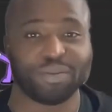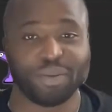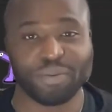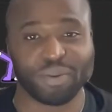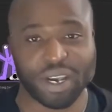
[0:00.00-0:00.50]

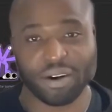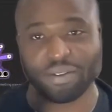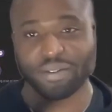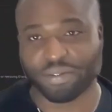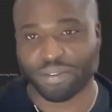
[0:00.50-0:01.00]
people kind of
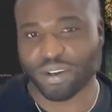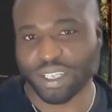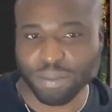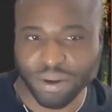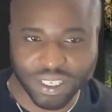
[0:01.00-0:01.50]
forgot
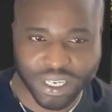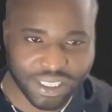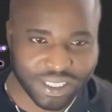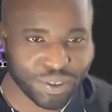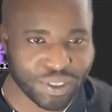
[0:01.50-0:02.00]
about
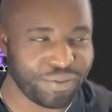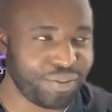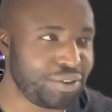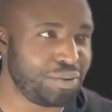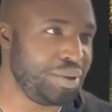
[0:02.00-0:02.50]
what it
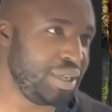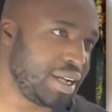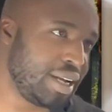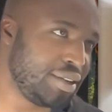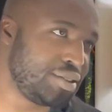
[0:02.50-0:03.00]
feels to be in a
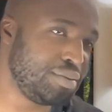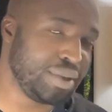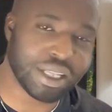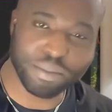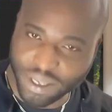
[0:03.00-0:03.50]
classroom. But
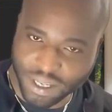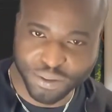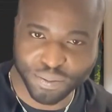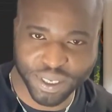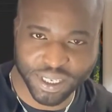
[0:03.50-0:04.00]
I'm here to
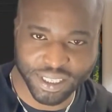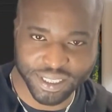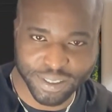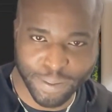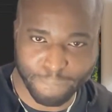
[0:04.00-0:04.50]
make it
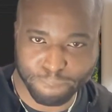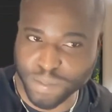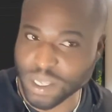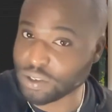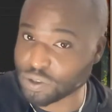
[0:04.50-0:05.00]
a
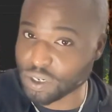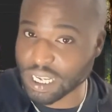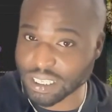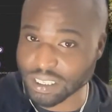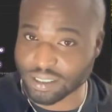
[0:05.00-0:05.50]
little
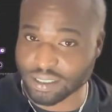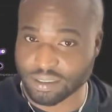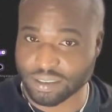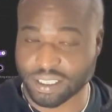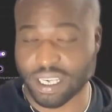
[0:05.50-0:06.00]
less
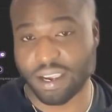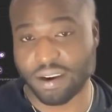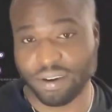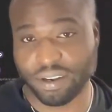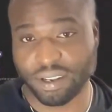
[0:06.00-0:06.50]

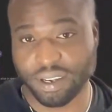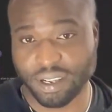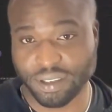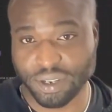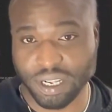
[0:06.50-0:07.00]
scary, a
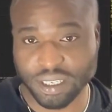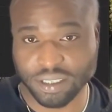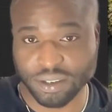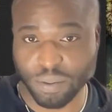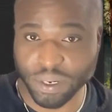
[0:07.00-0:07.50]
little less
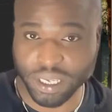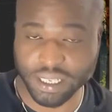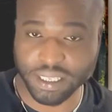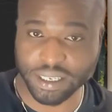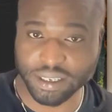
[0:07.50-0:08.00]

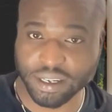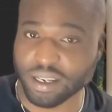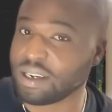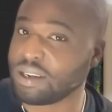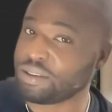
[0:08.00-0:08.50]
complicated, and
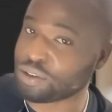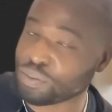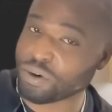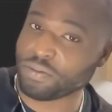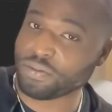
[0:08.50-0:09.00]
a little
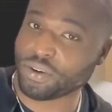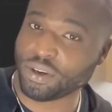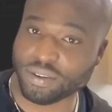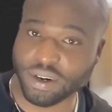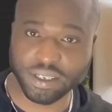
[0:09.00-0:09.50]
more fun,
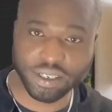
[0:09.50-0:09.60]
right?